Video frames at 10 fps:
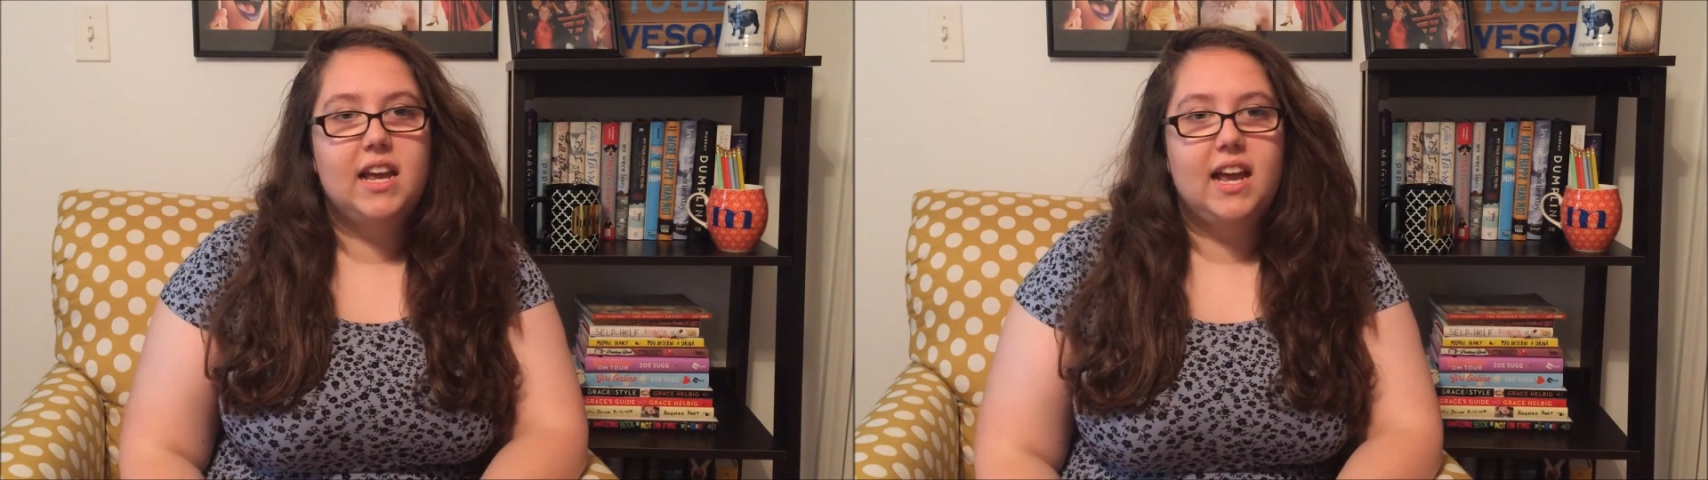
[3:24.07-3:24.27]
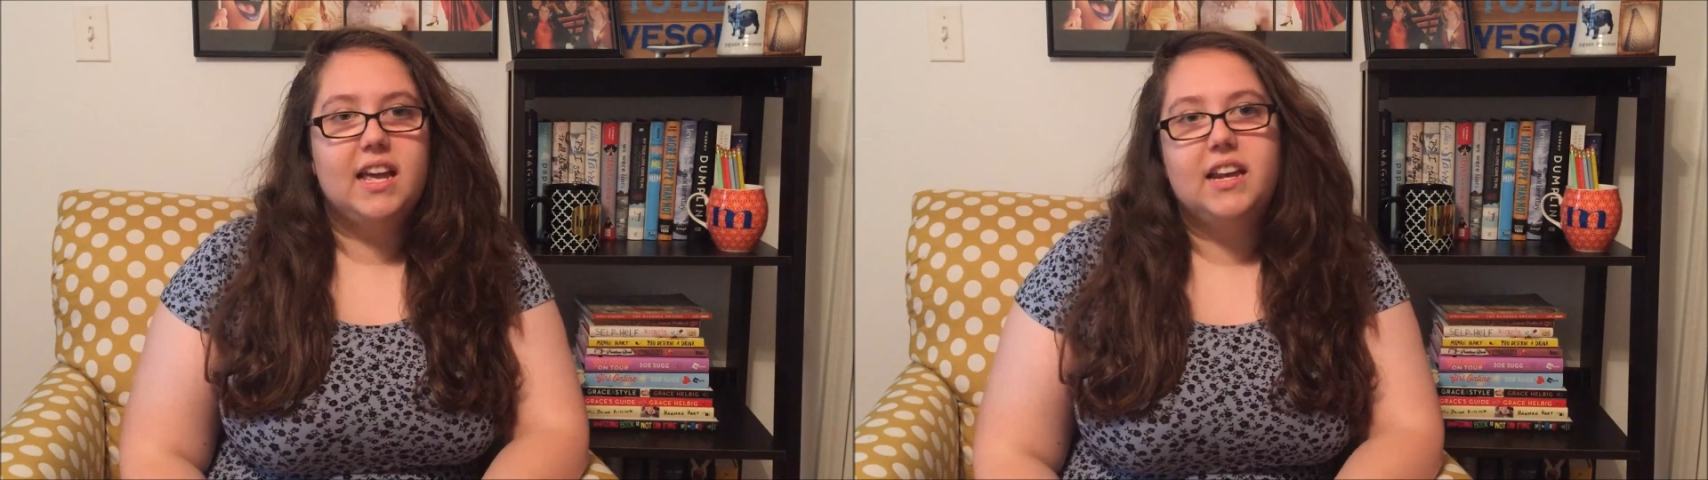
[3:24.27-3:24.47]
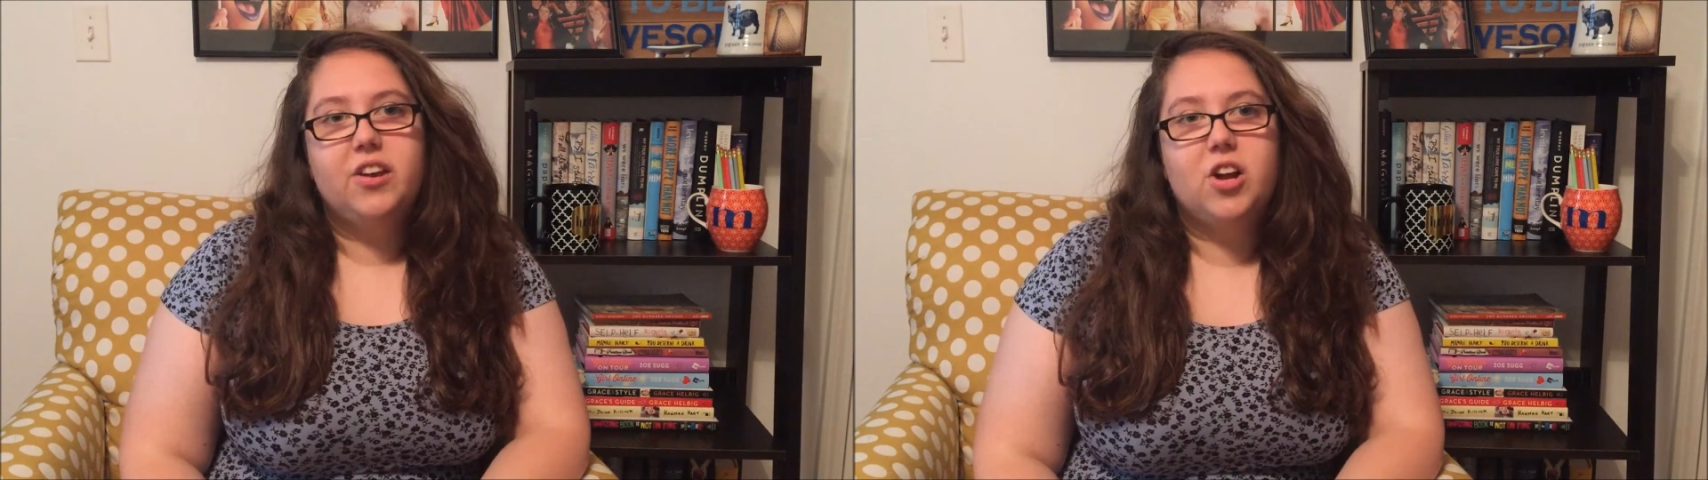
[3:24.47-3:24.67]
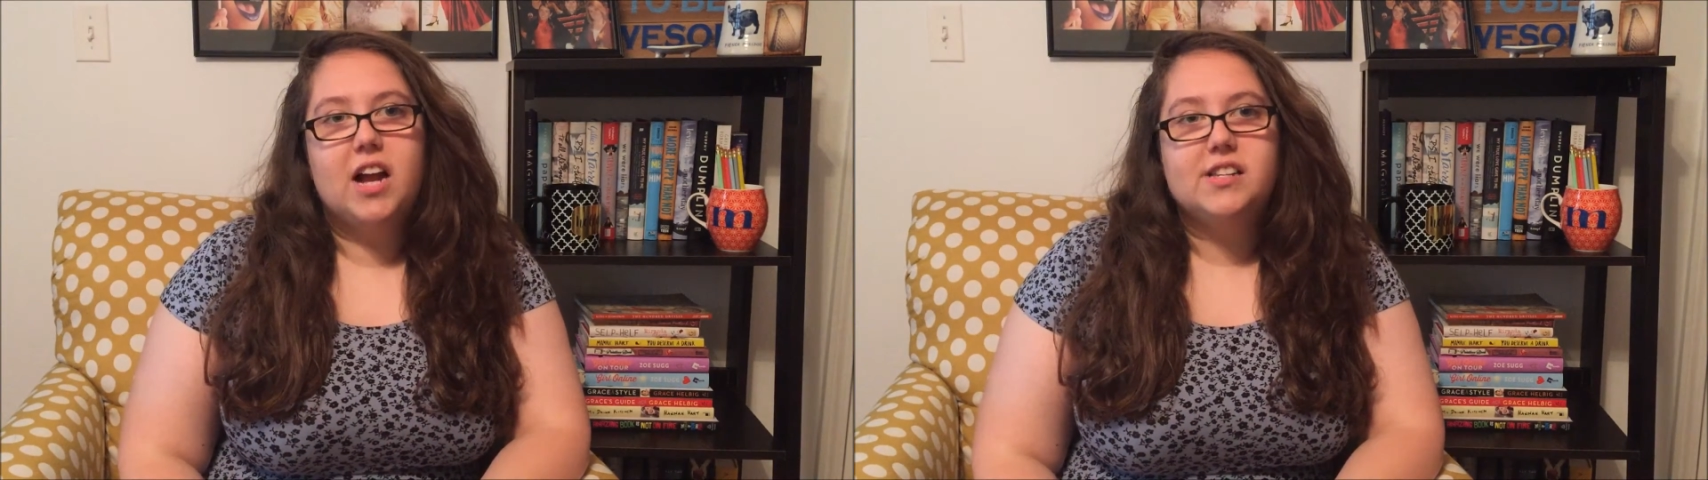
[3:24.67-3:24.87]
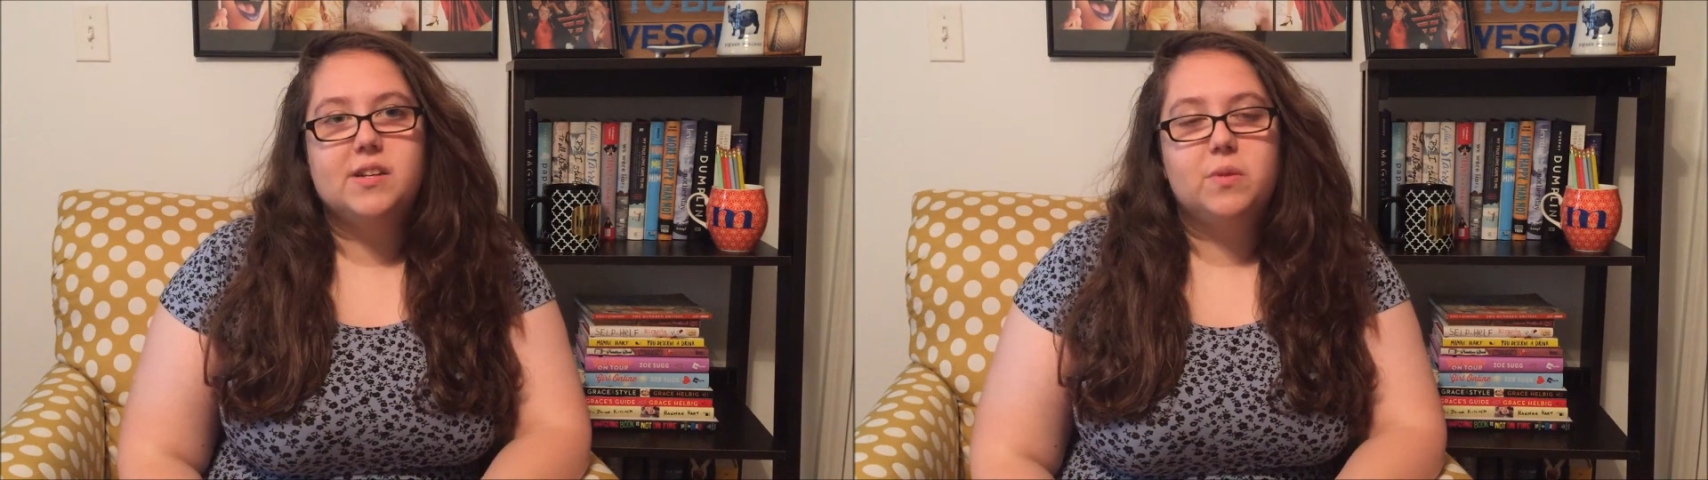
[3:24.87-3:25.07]
and
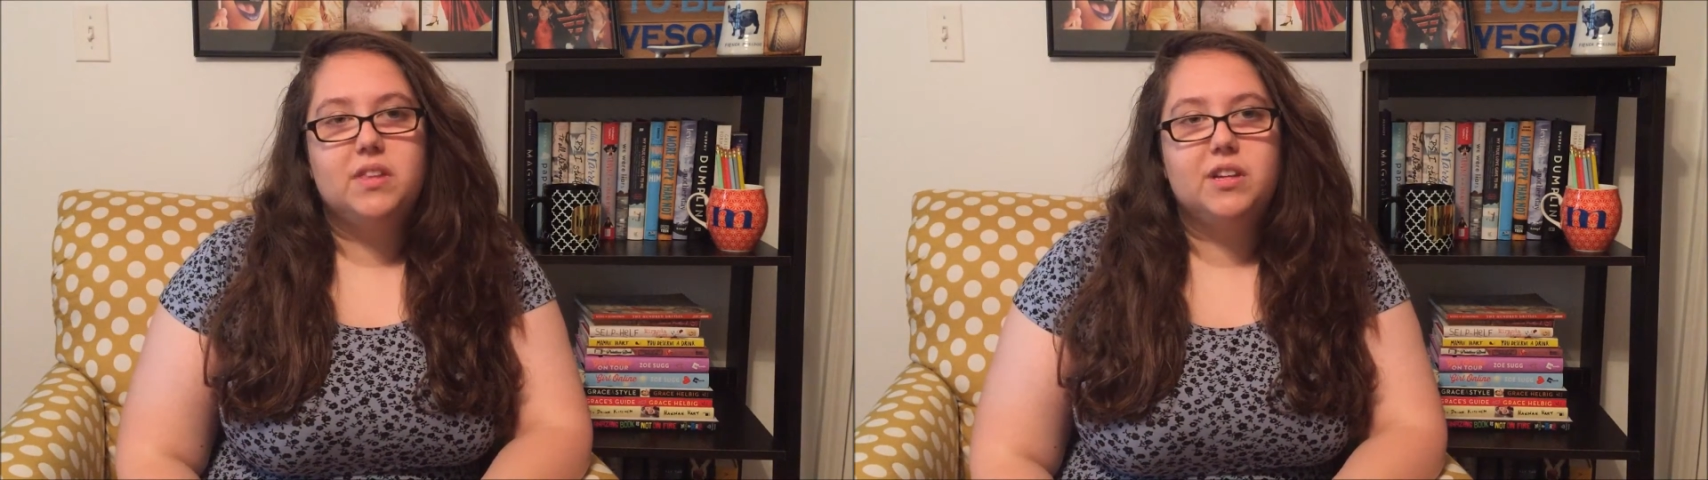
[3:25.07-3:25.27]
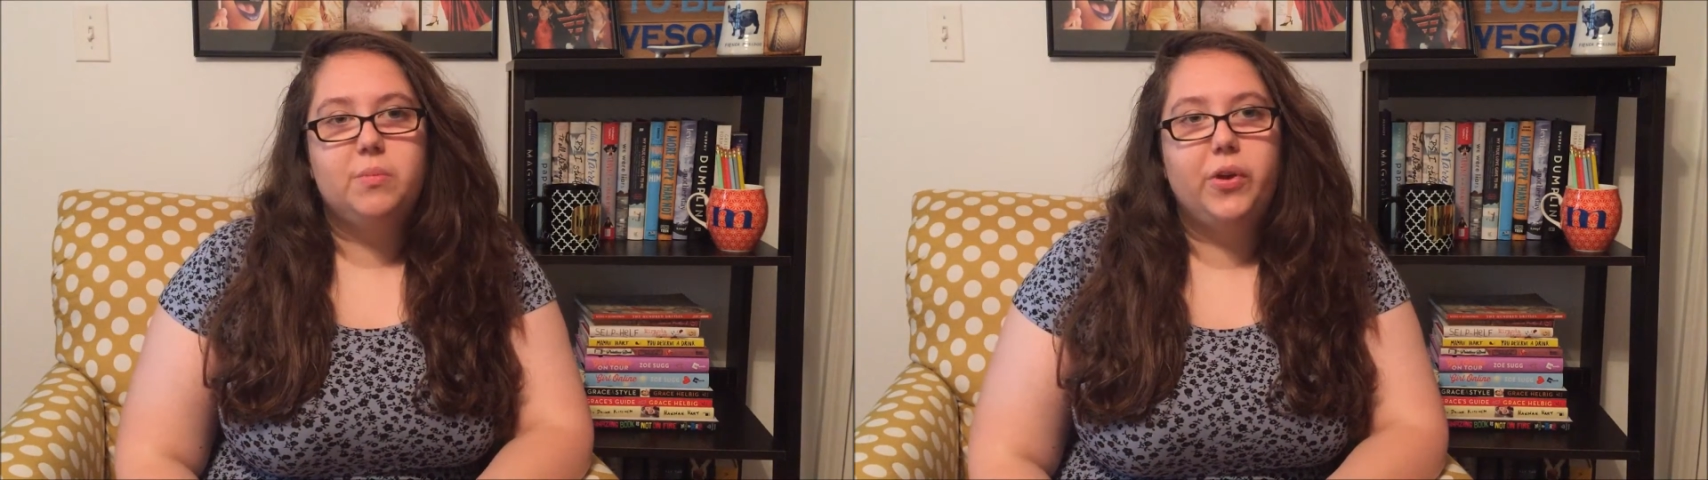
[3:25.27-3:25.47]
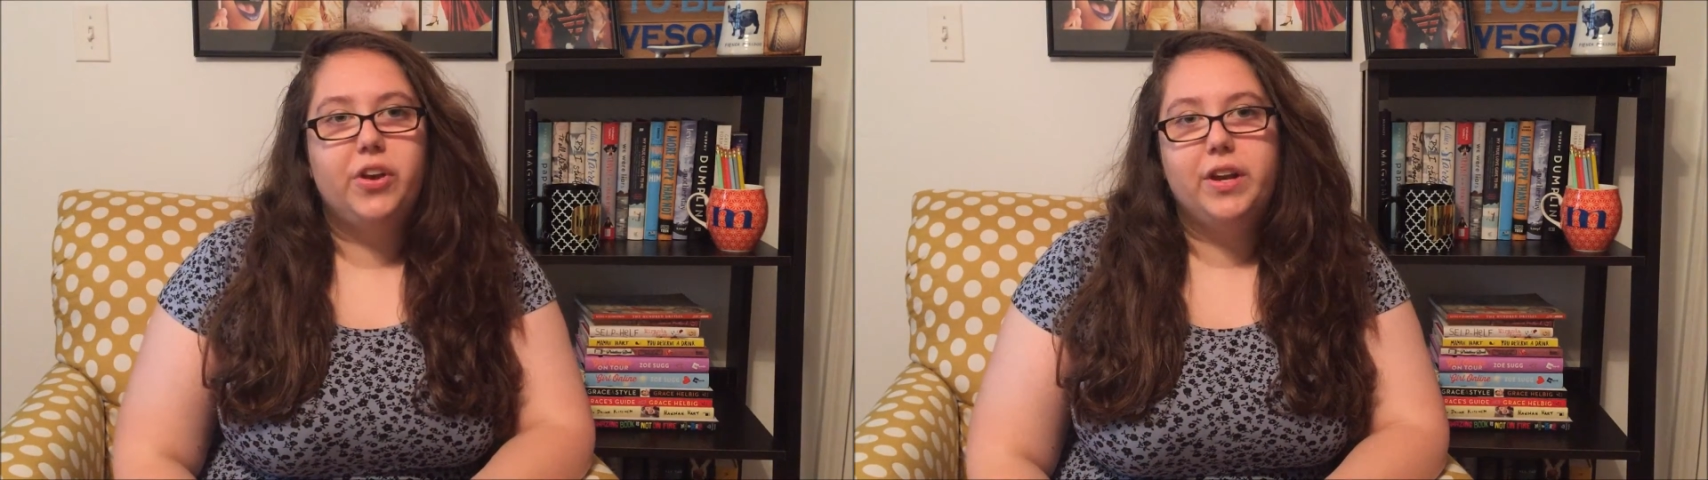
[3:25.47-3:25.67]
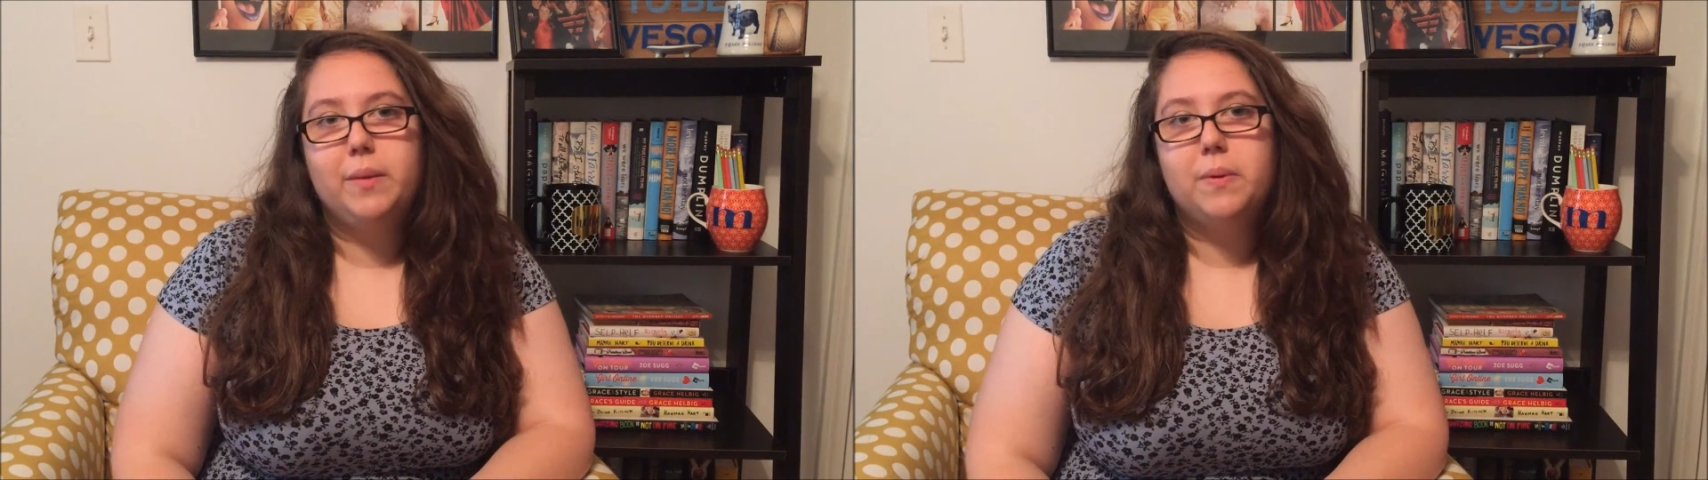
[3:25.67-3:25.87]
interacting with the community,